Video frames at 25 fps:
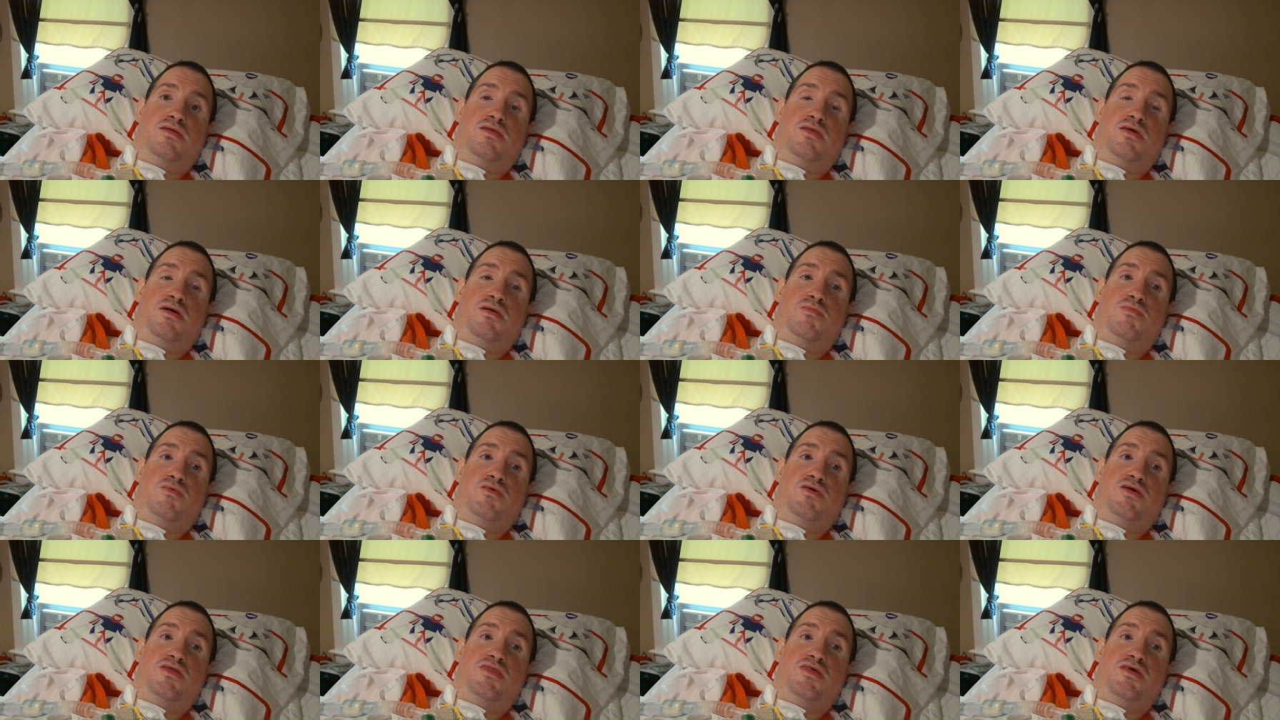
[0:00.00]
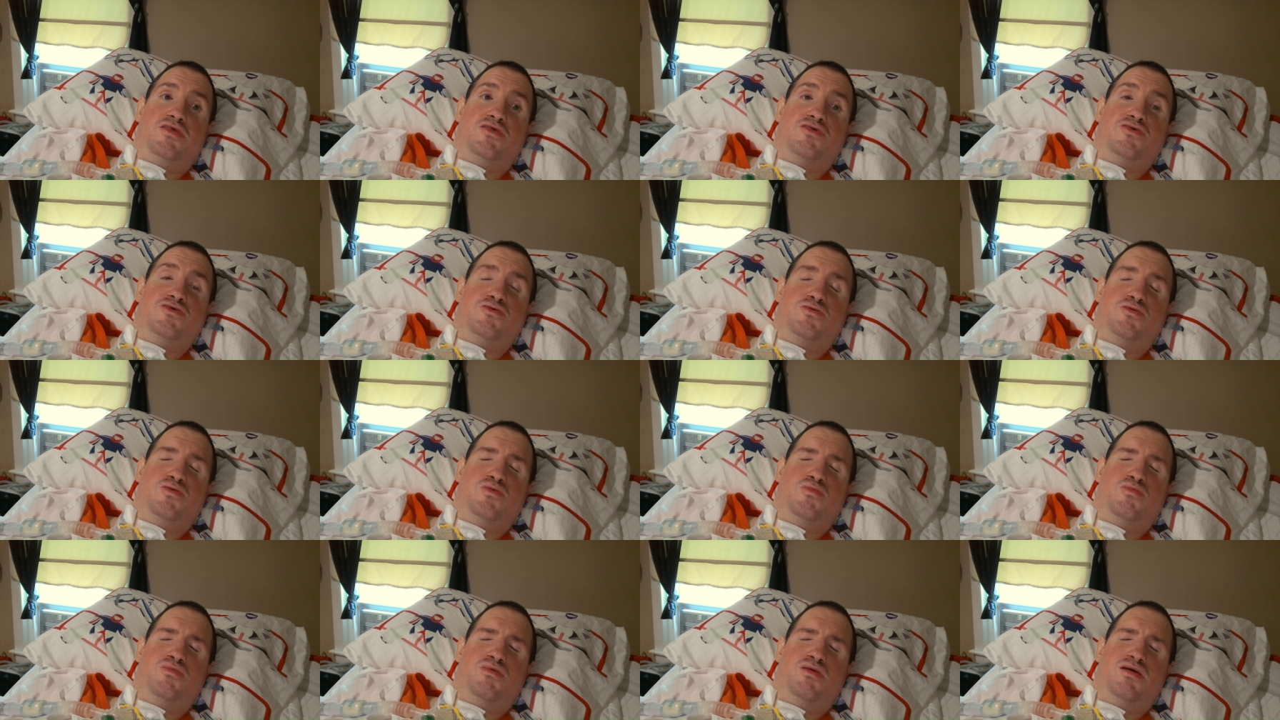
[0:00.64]
Now we get
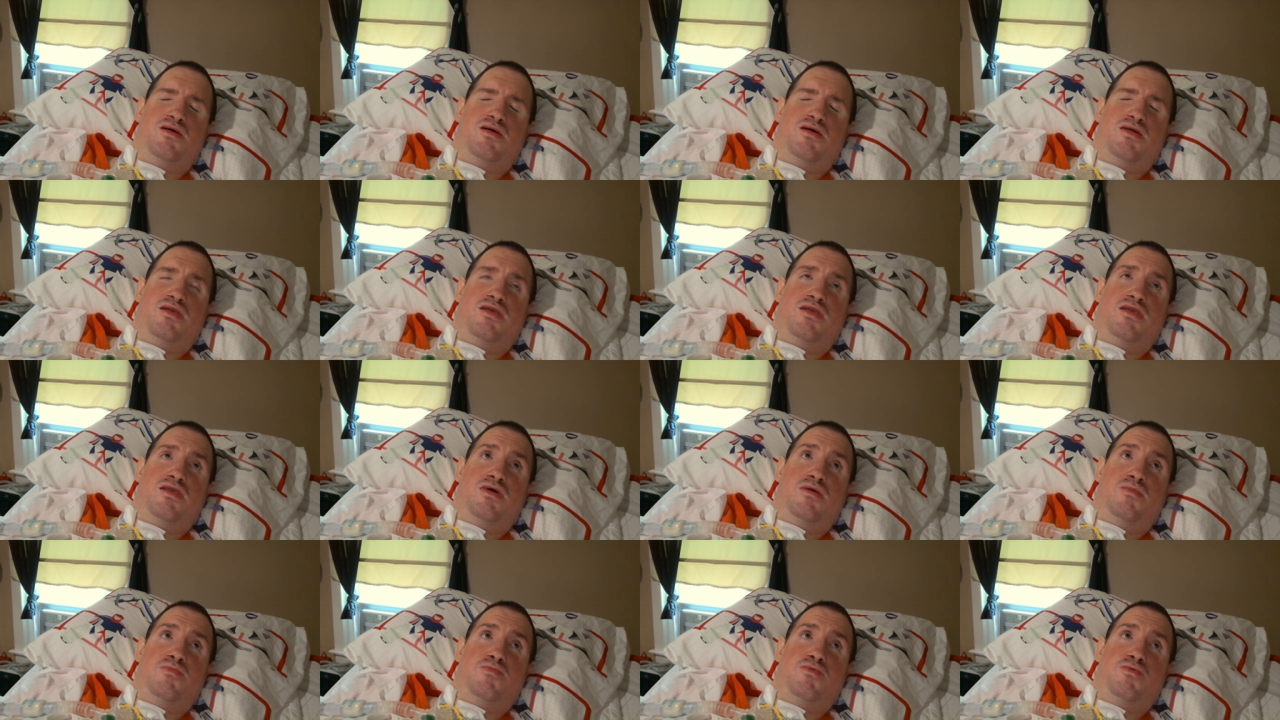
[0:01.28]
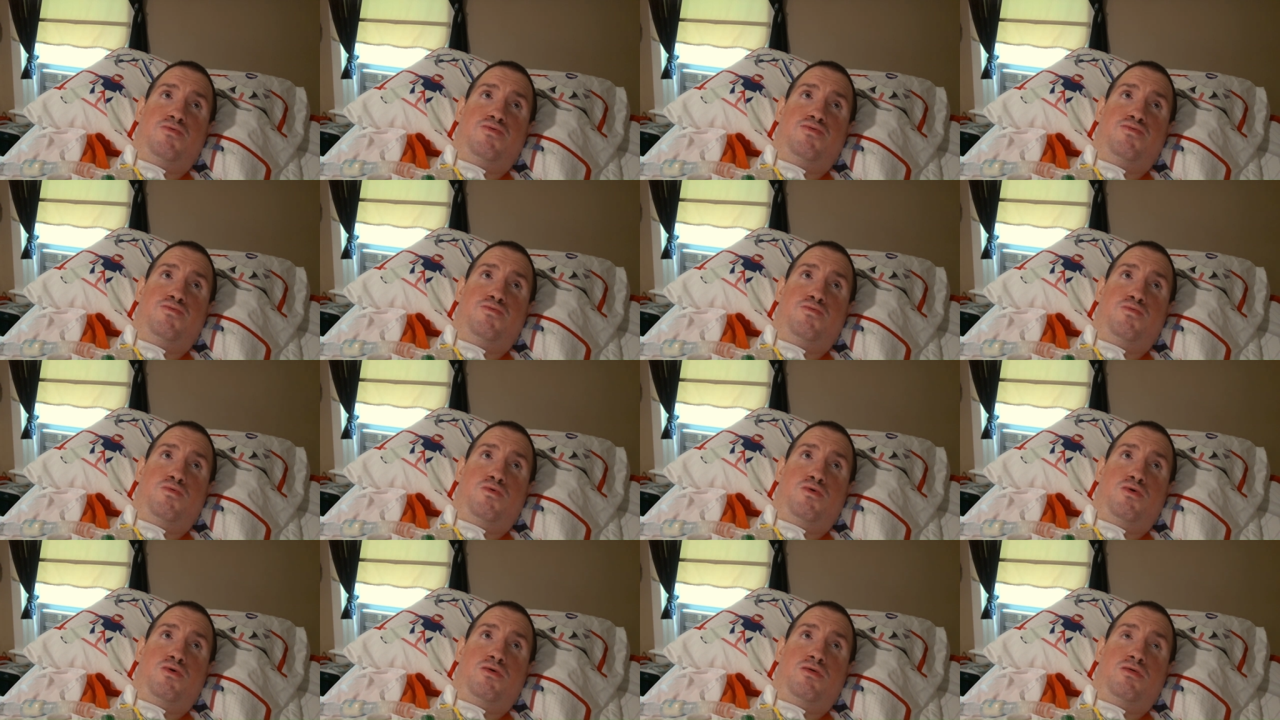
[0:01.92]
into number
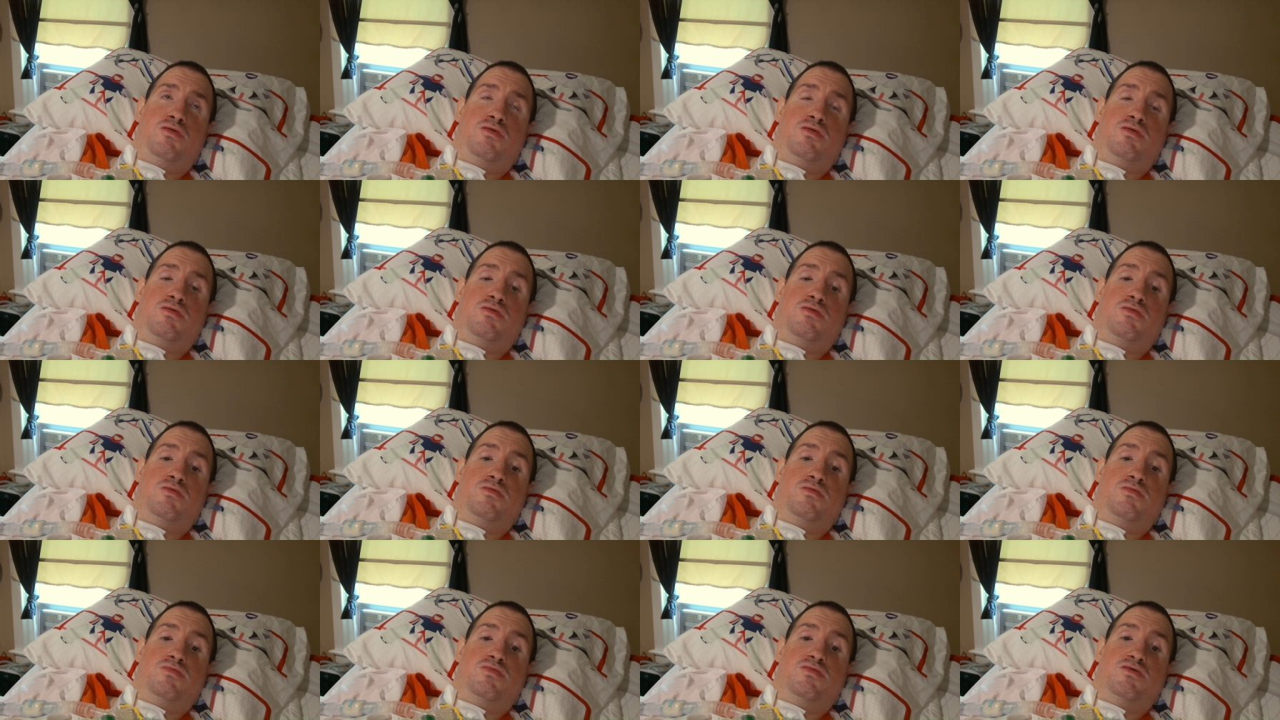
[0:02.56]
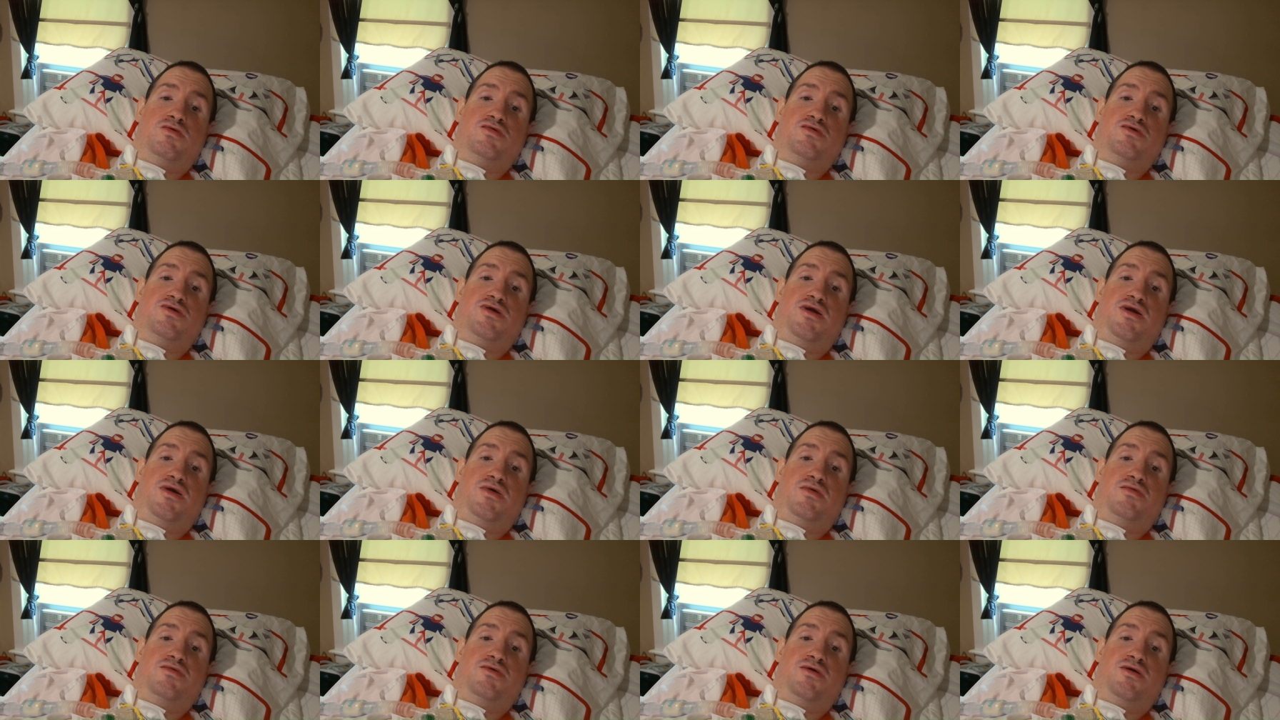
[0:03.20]
four on this
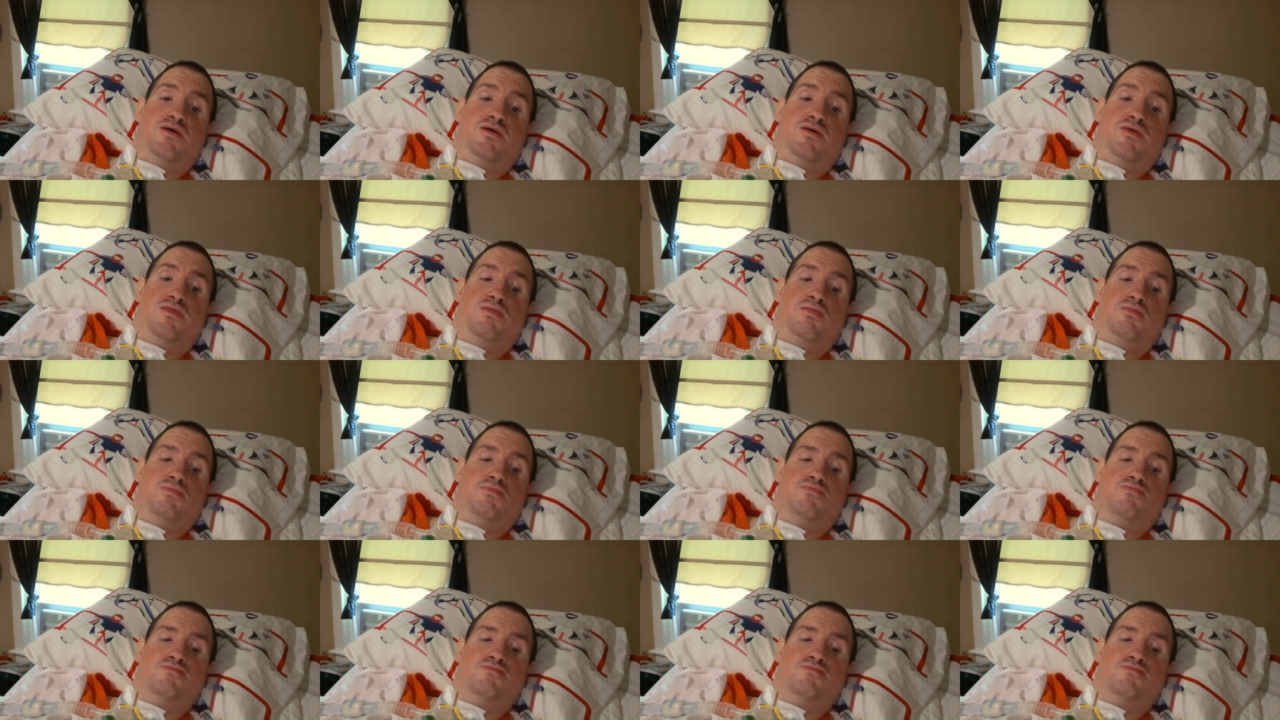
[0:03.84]
countdown.